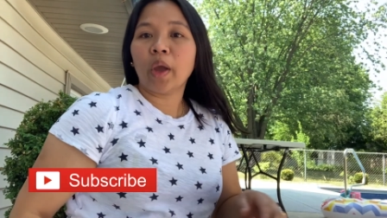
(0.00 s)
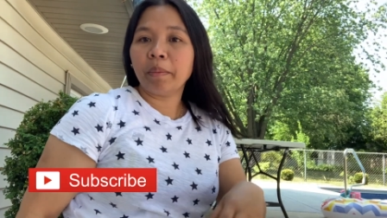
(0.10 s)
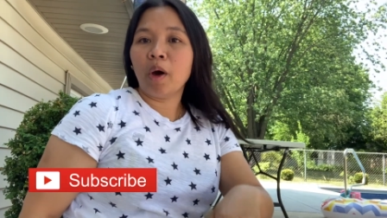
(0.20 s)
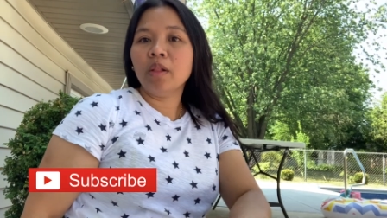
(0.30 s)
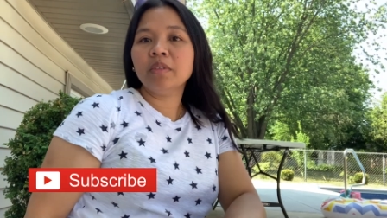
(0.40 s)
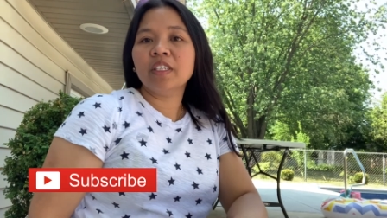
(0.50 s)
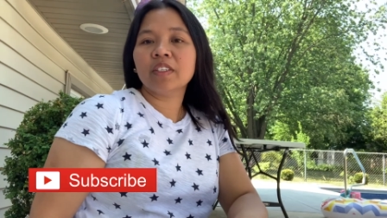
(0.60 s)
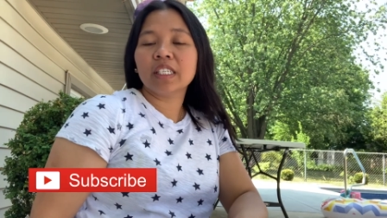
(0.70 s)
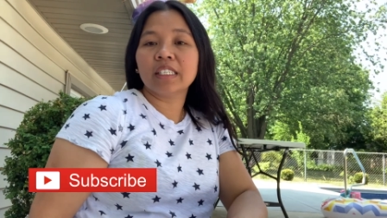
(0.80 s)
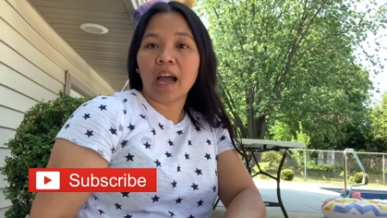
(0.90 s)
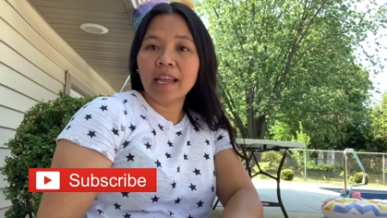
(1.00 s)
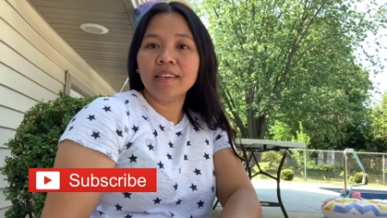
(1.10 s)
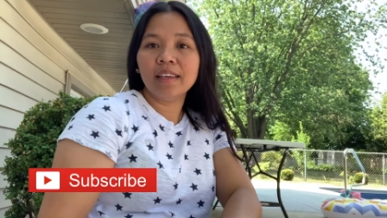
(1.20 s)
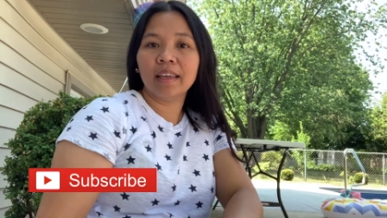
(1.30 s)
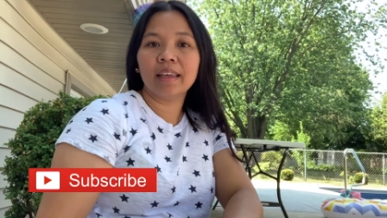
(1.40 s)
I'm almost
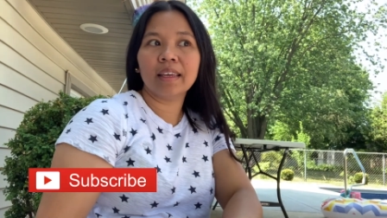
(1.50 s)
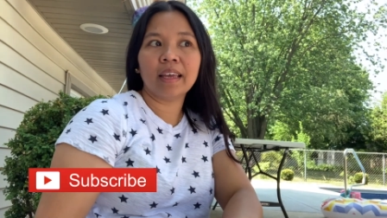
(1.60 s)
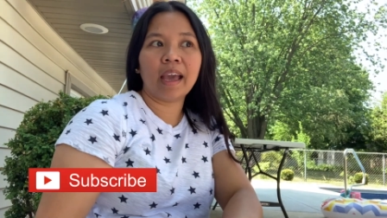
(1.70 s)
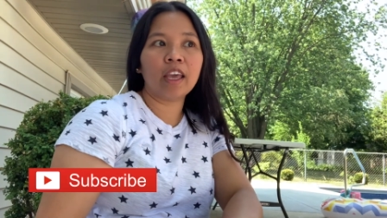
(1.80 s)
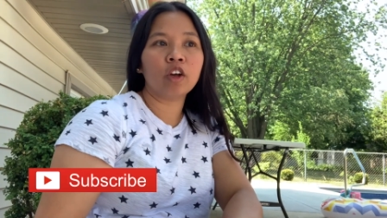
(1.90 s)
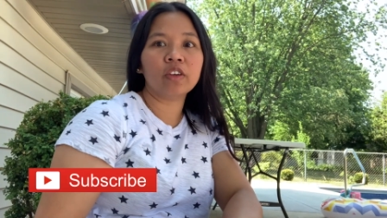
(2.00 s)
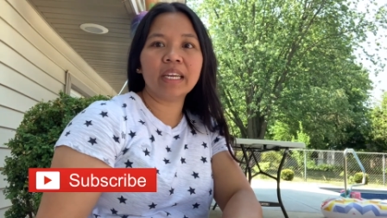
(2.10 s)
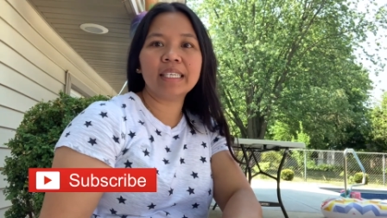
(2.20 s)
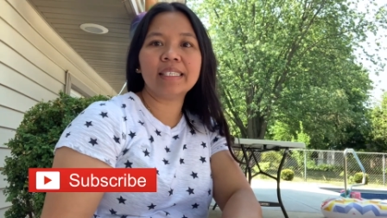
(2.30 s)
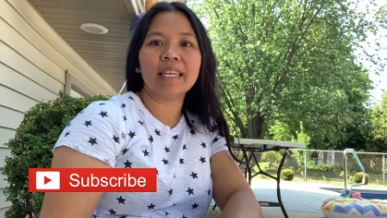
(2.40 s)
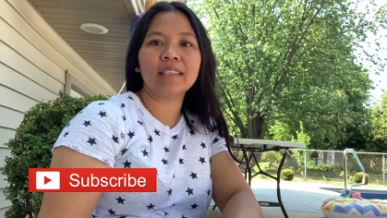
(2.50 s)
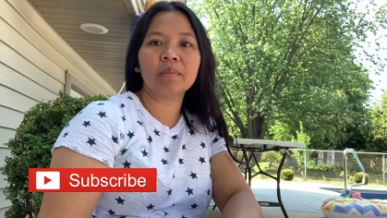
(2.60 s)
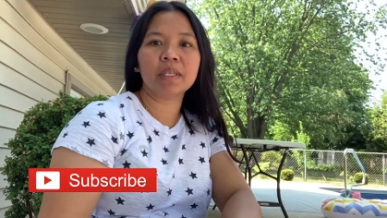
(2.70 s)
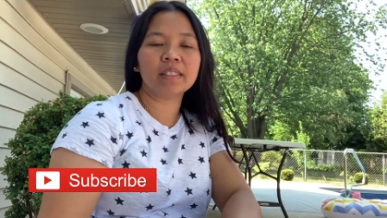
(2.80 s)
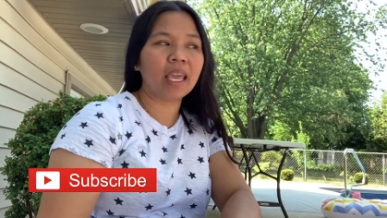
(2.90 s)
done. I already set up
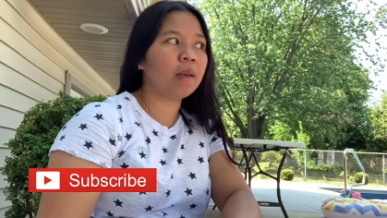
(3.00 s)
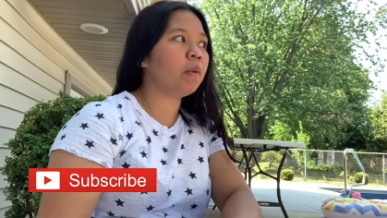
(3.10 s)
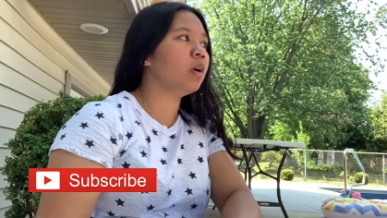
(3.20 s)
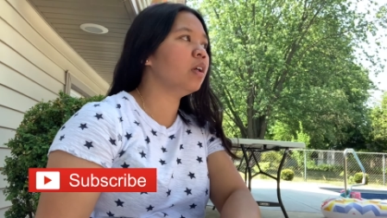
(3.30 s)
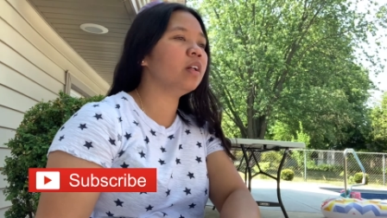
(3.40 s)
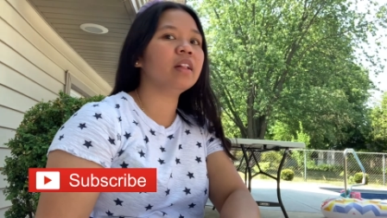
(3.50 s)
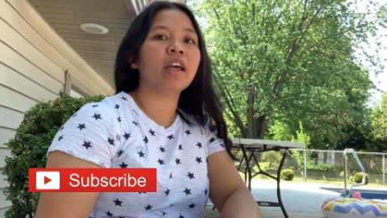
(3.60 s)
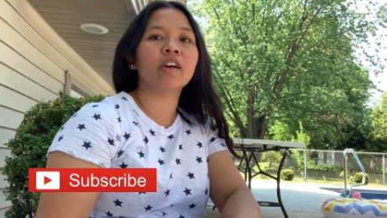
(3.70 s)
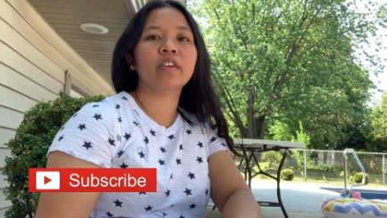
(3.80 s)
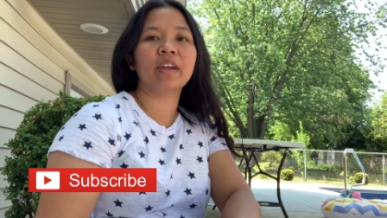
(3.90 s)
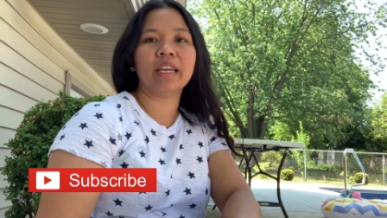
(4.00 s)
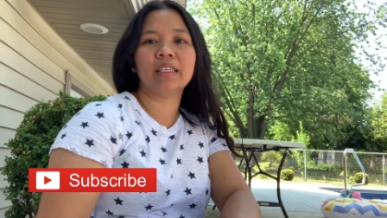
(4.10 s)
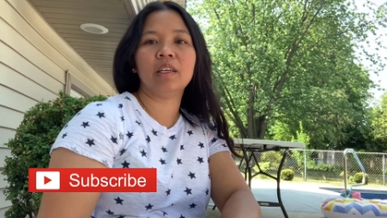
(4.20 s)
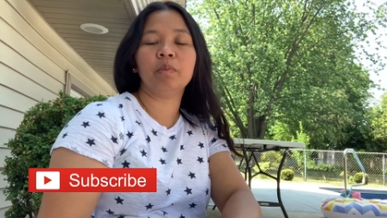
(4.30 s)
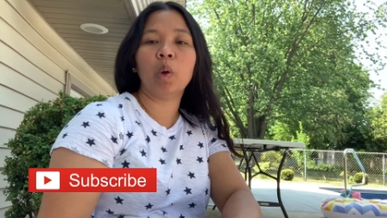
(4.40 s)
the table. I
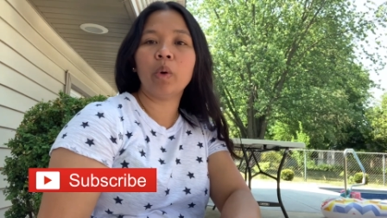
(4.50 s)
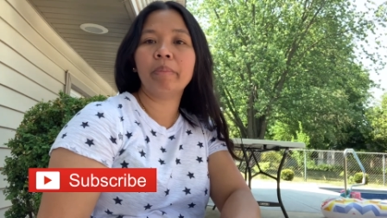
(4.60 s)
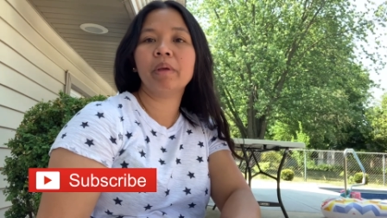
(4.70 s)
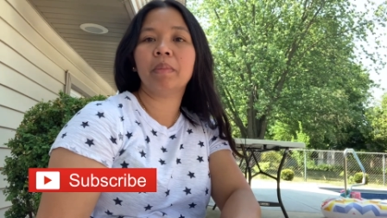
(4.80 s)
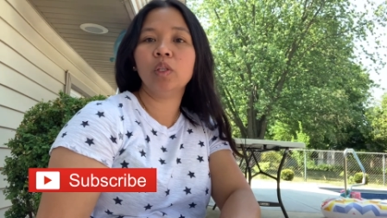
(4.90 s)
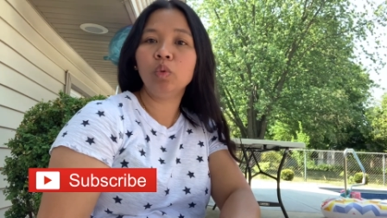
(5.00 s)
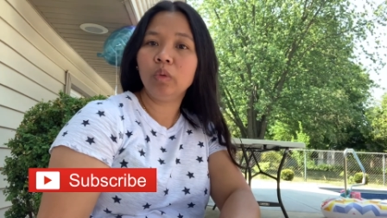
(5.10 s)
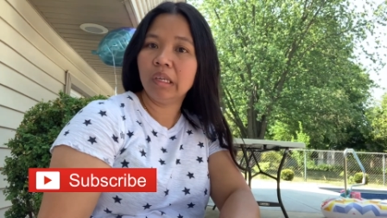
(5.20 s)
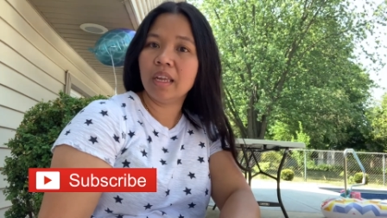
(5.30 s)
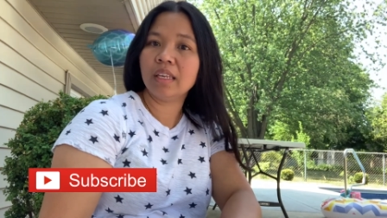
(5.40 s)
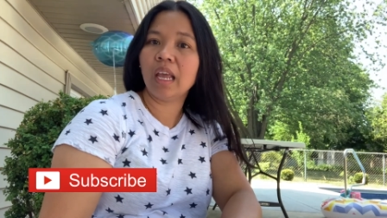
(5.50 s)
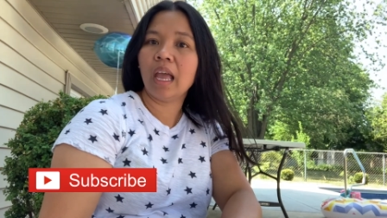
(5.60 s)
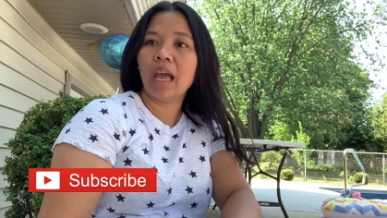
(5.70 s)
already blow up the balloon.